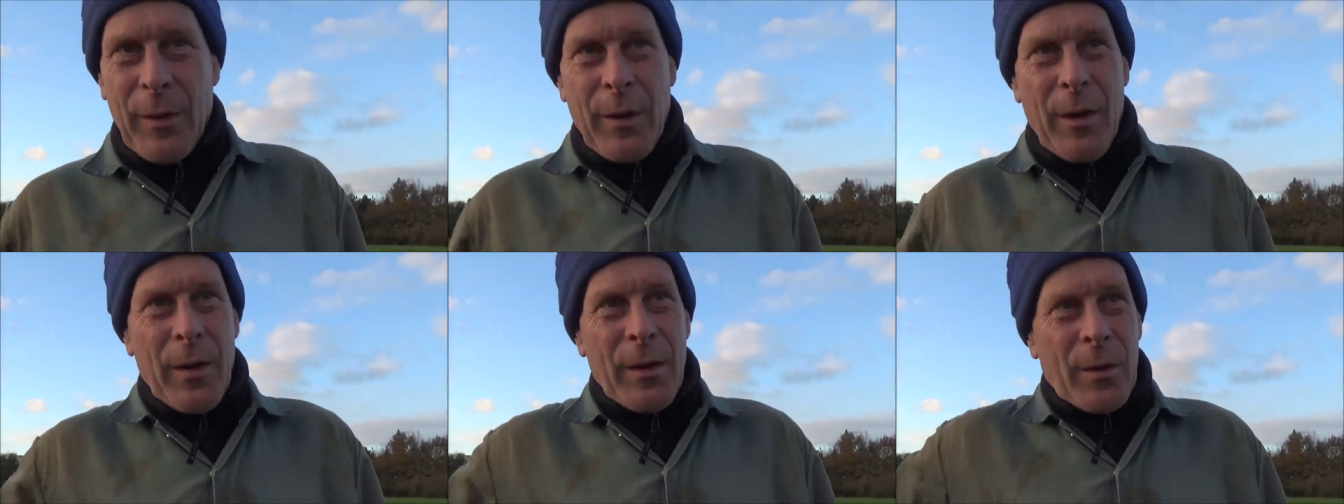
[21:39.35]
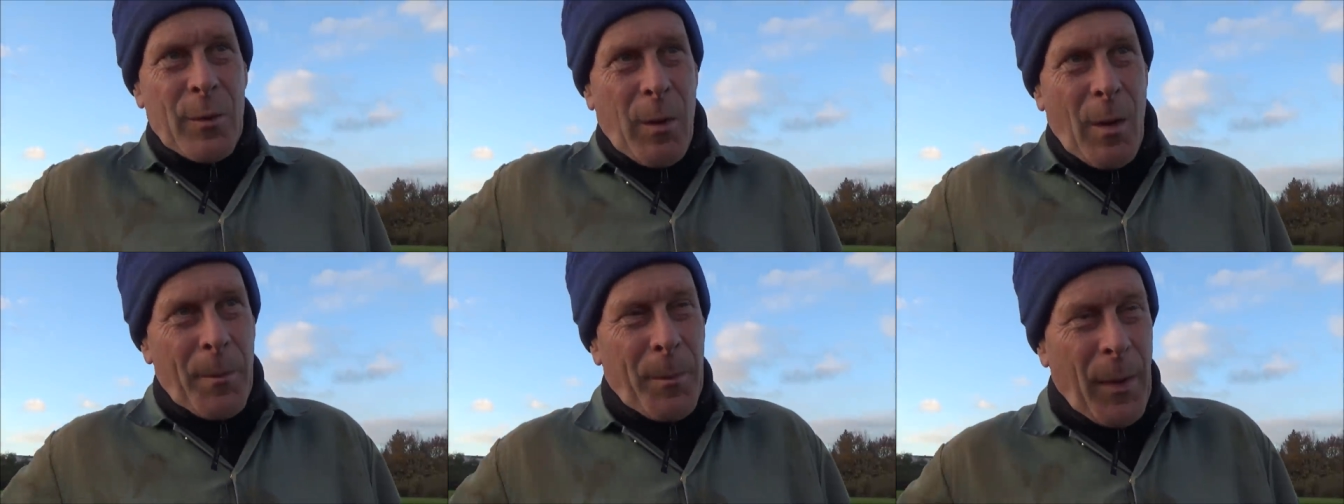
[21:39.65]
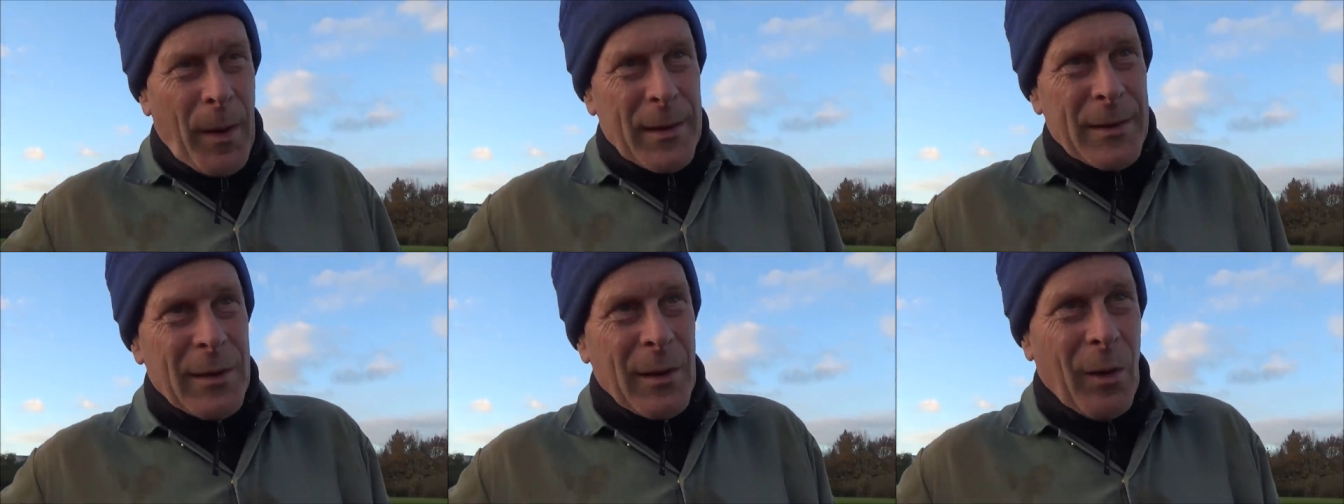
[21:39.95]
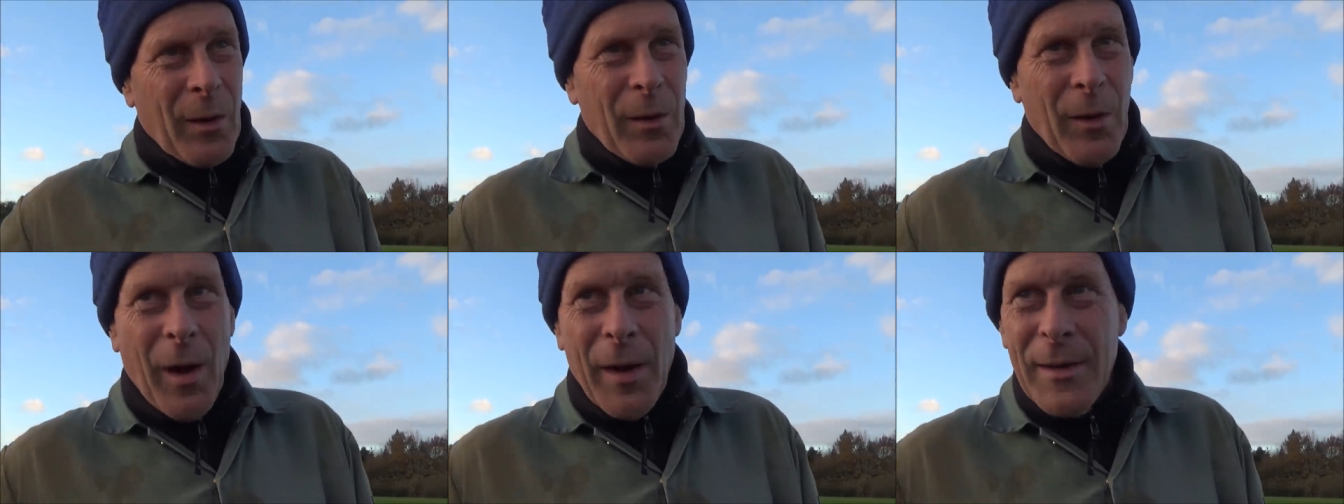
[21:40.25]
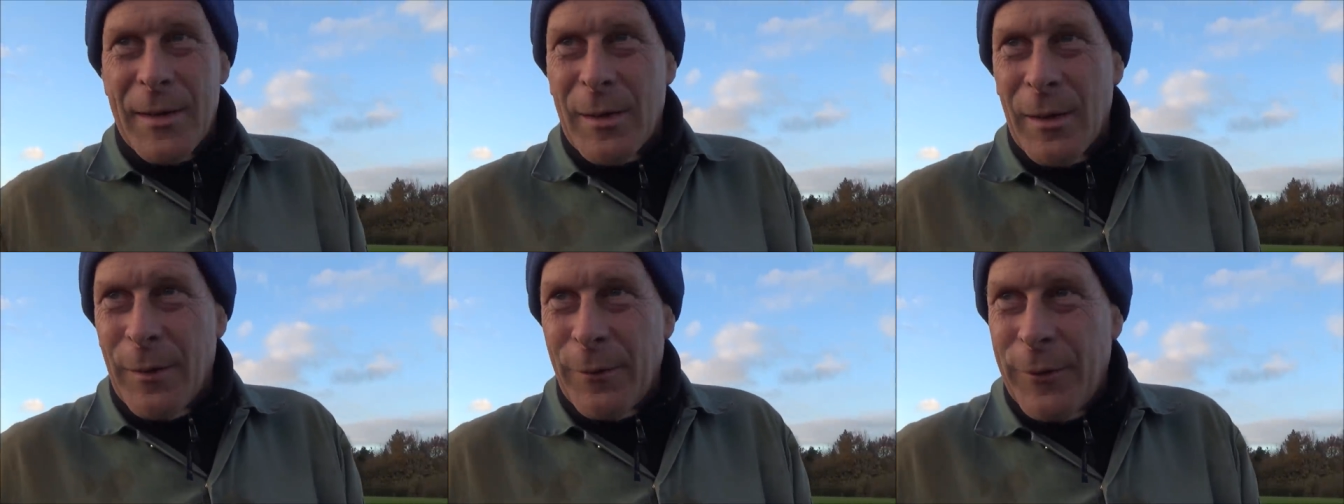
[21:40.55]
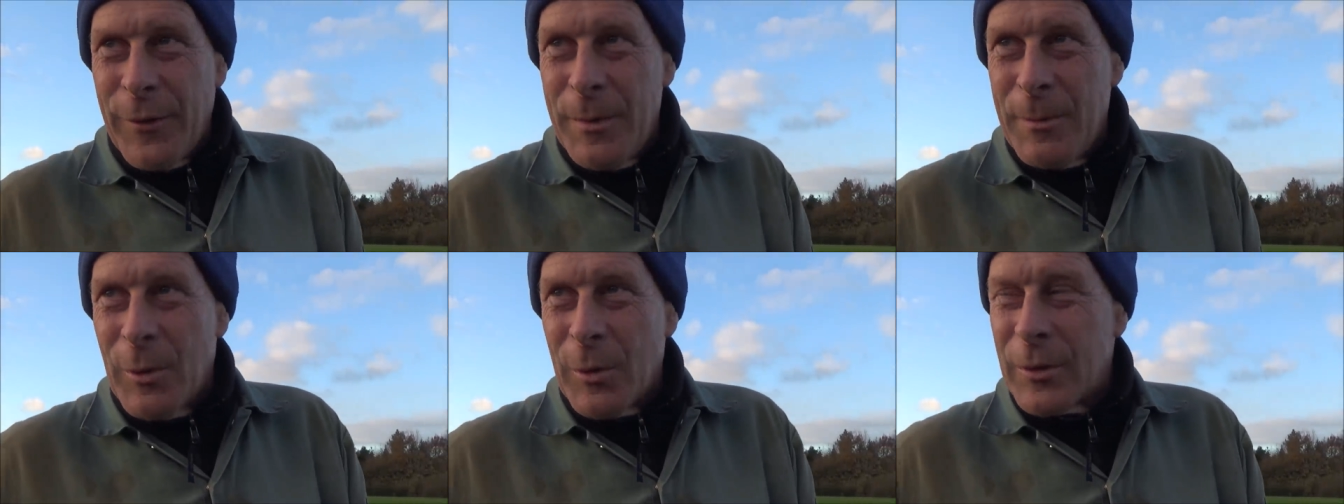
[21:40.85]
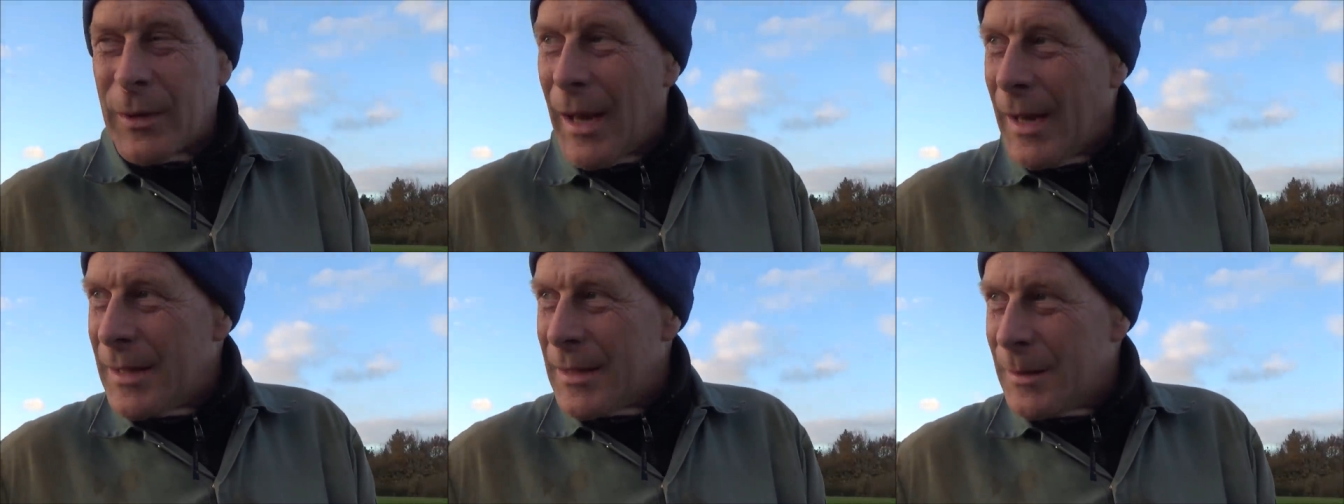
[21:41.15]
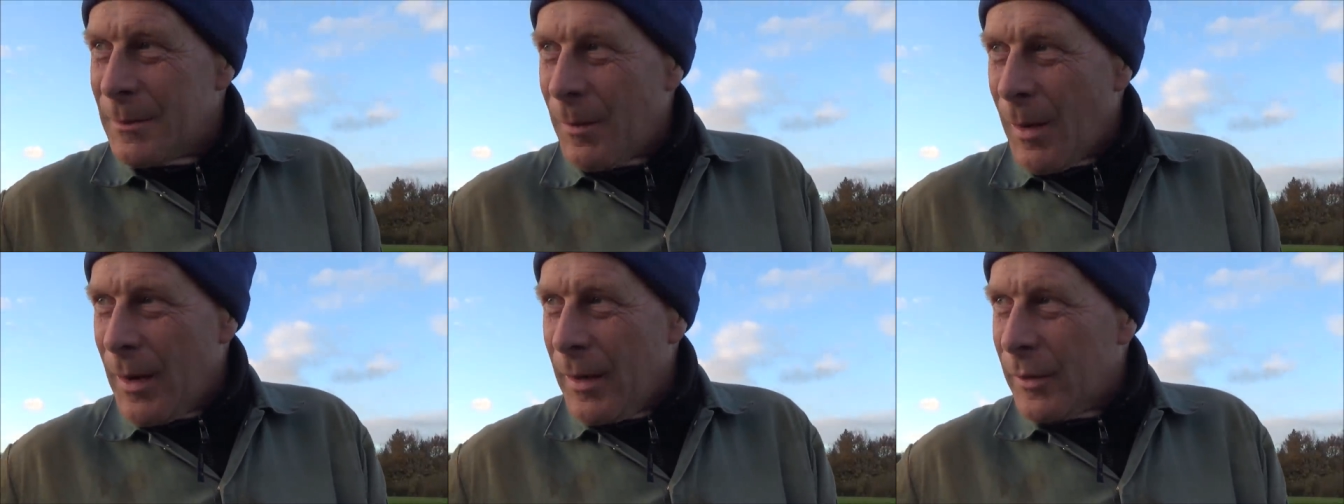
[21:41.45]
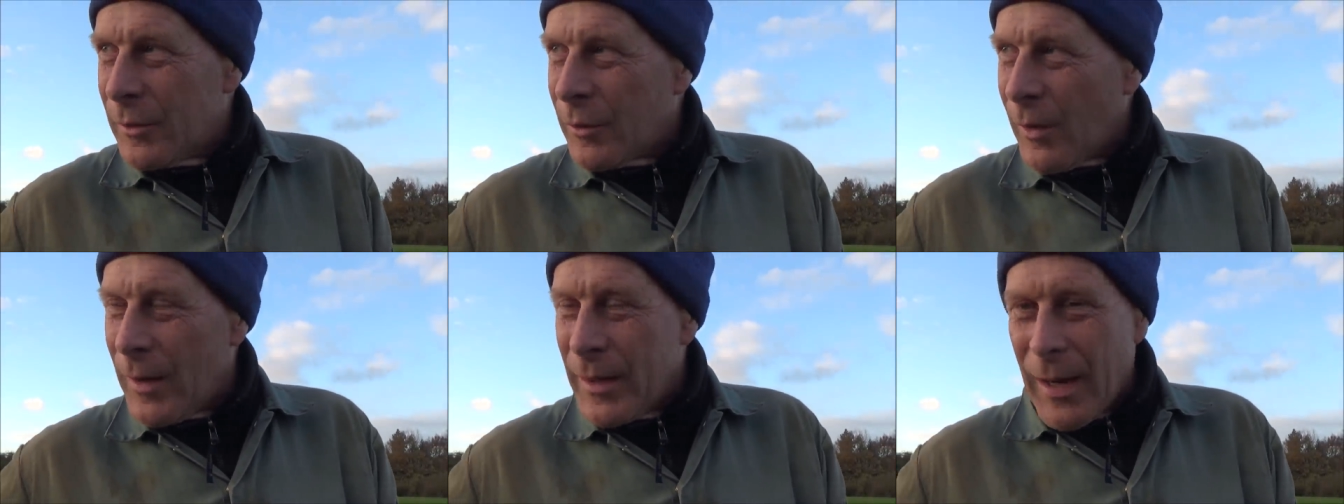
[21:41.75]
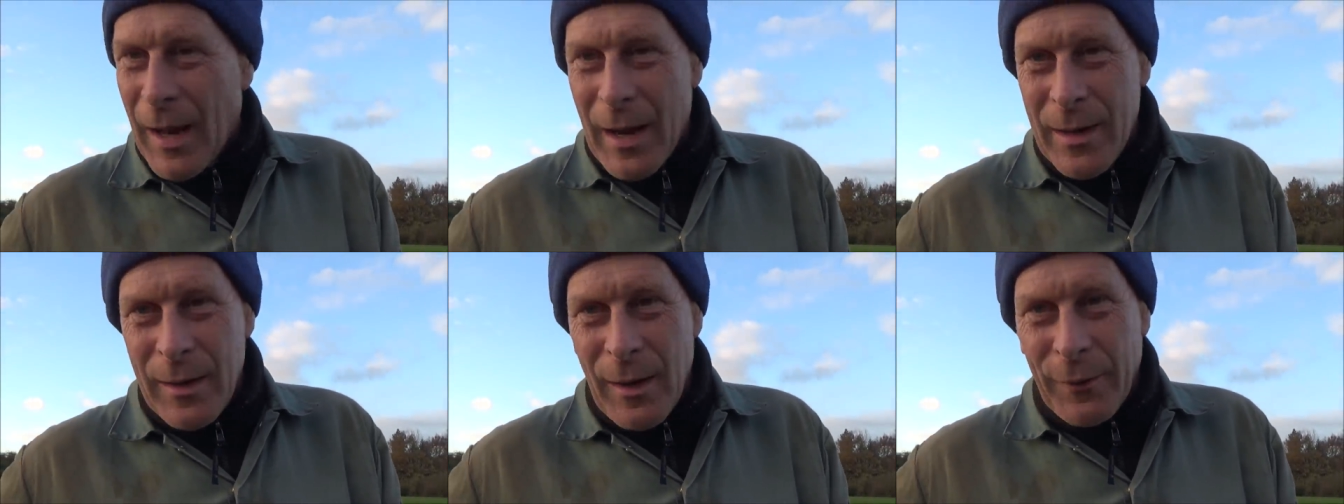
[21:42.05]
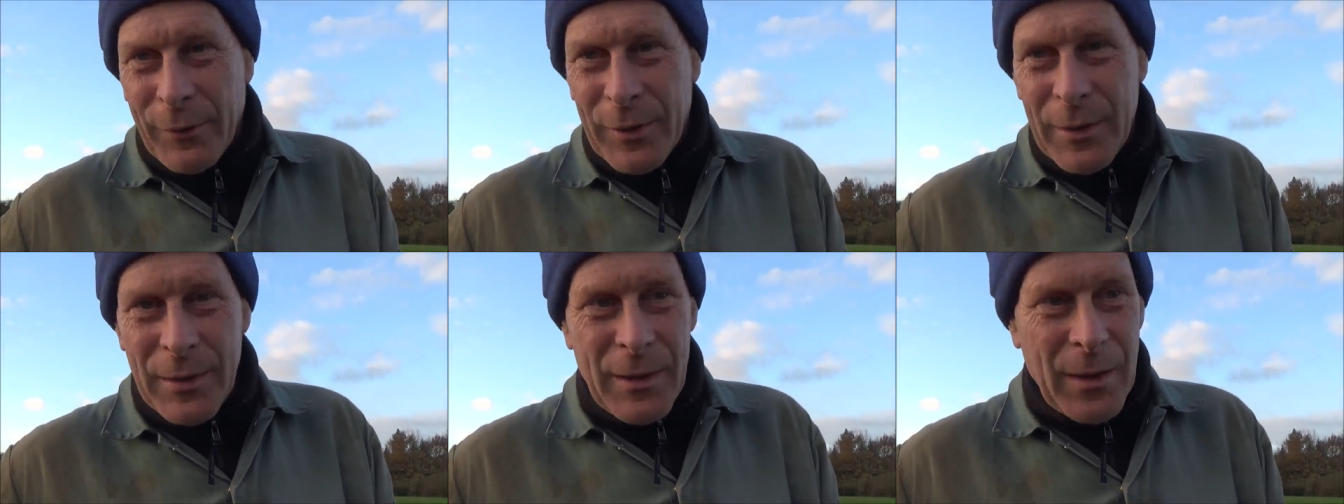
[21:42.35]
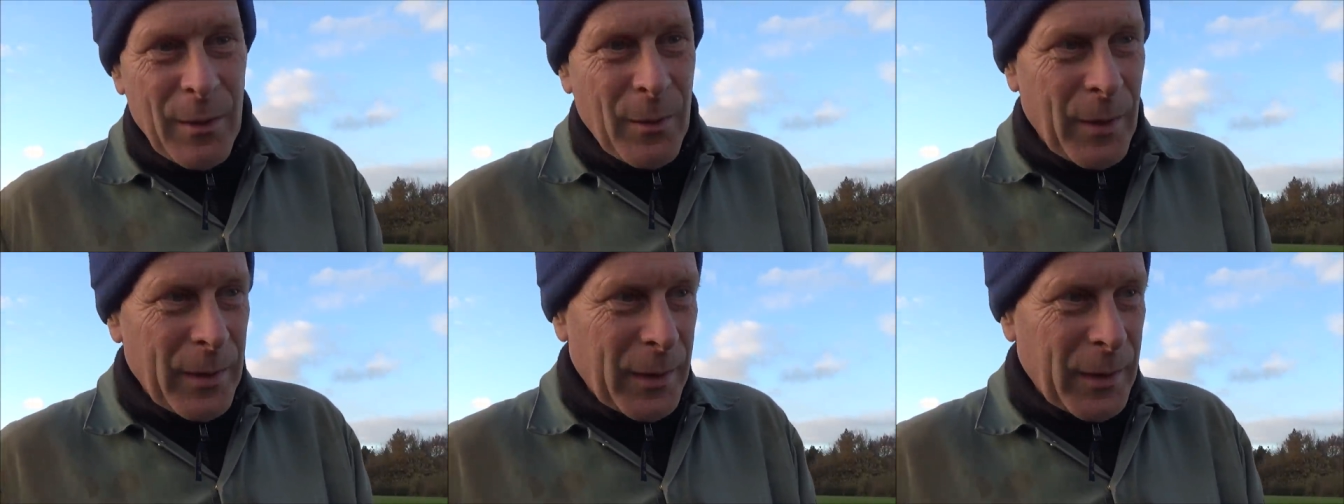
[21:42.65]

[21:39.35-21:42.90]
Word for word: Although the quad bike's a lot lighter, in a few more days it might have dried out enough to do,